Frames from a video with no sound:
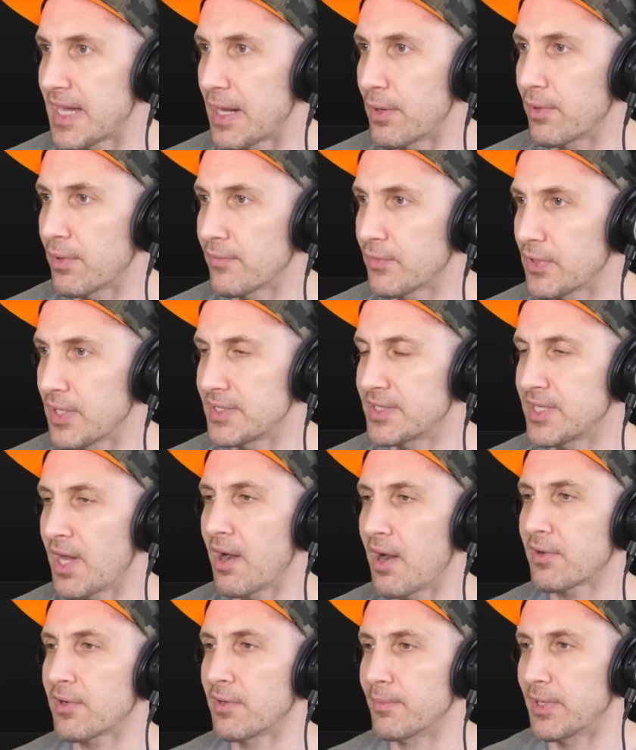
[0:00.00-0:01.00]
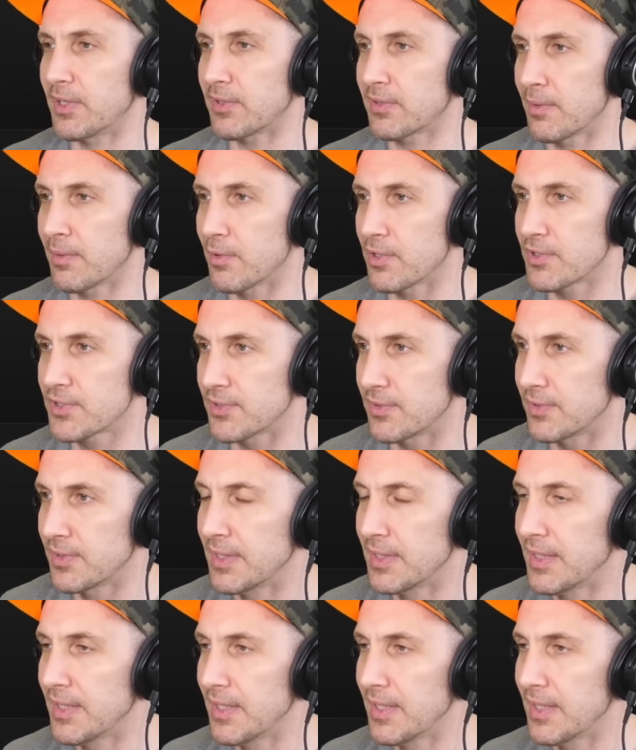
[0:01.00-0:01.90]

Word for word: out over that Taco Bell commercial.